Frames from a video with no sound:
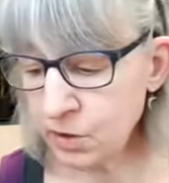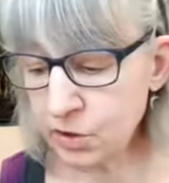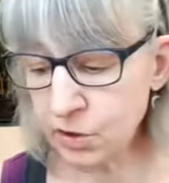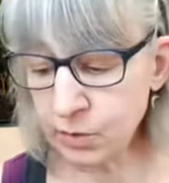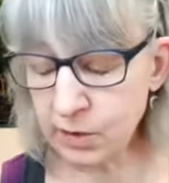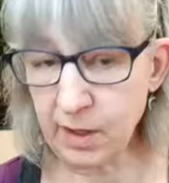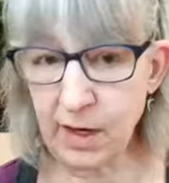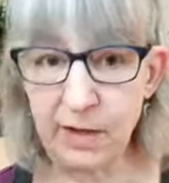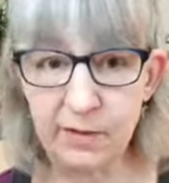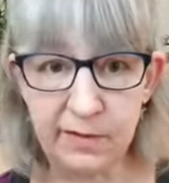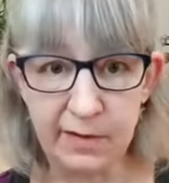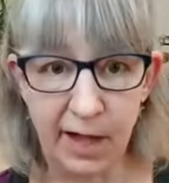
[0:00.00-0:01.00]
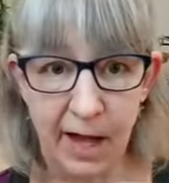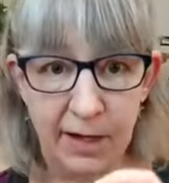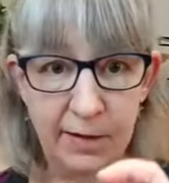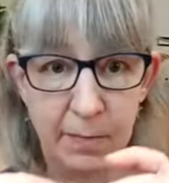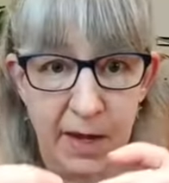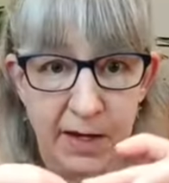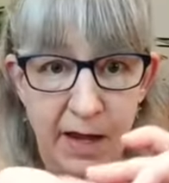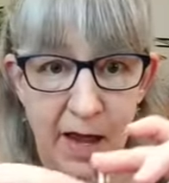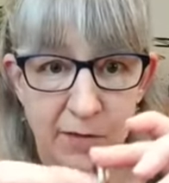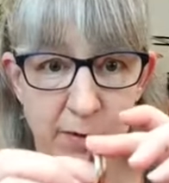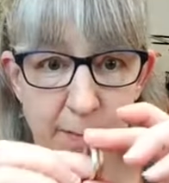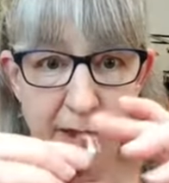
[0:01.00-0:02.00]
to do things like make
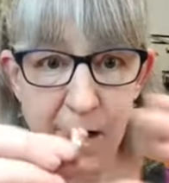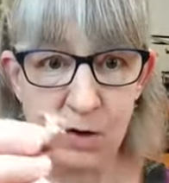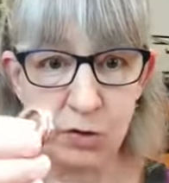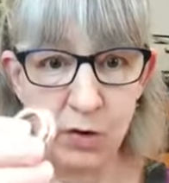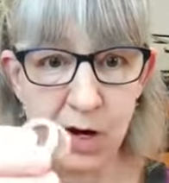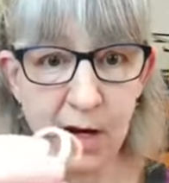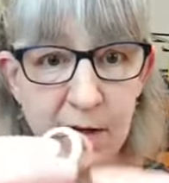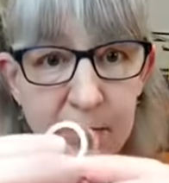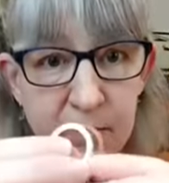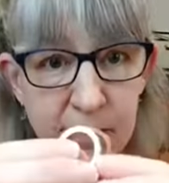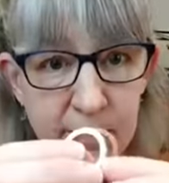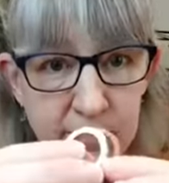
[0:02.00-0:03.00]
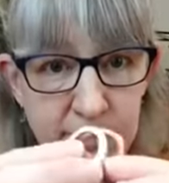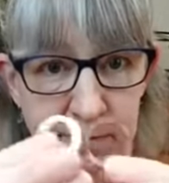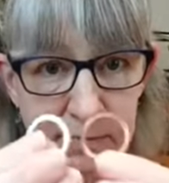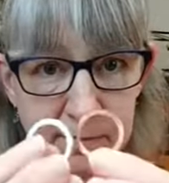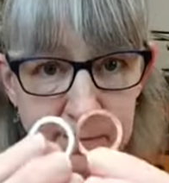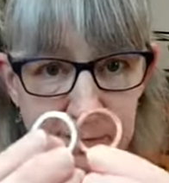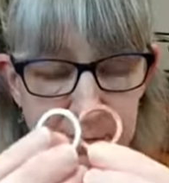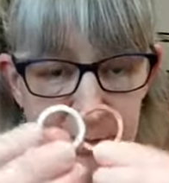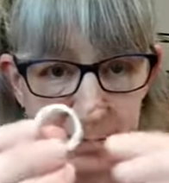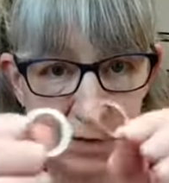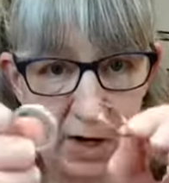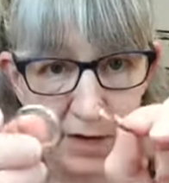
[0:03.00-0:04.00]
heavy band rings,
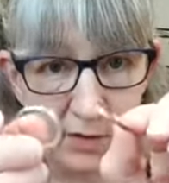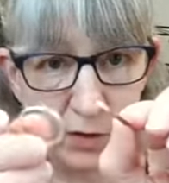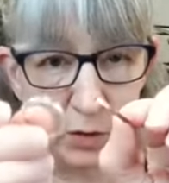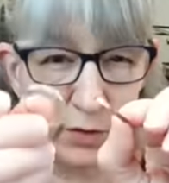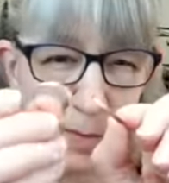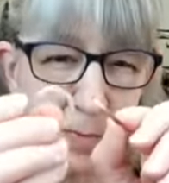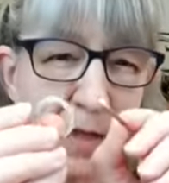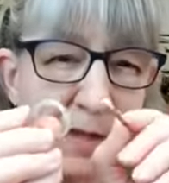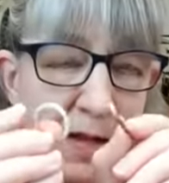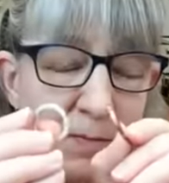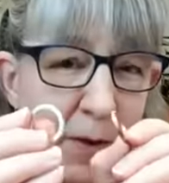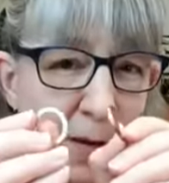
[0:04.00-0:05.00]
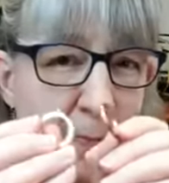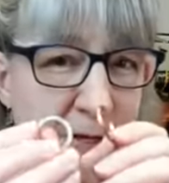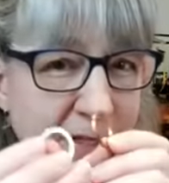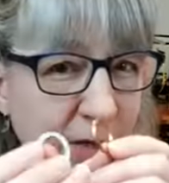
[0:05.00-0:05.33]
right? So something that might be